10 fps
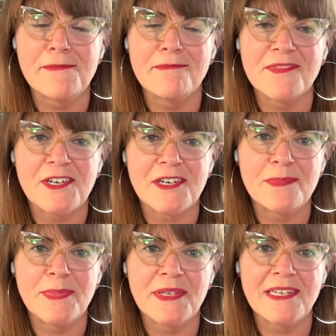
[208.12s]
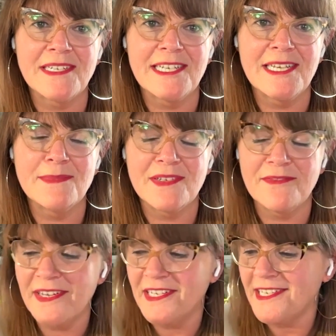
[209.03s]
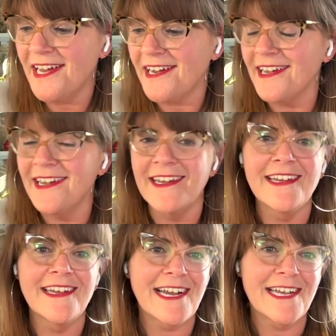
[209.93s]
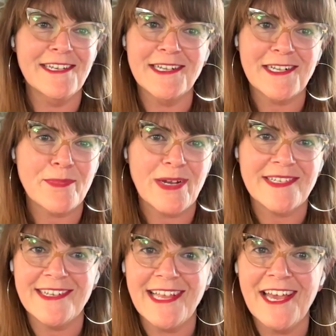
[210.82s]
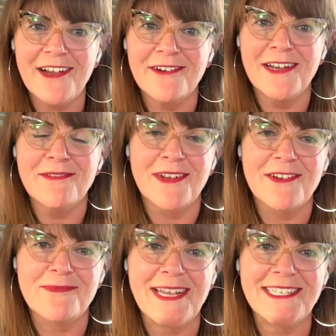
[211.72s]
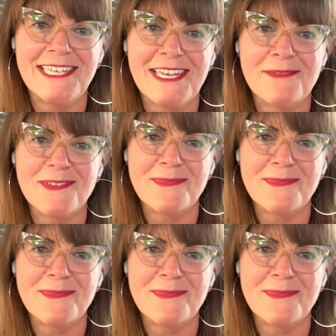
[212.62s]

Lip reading: started building teams in fintech. Got Nick Prestaleo on one of my teams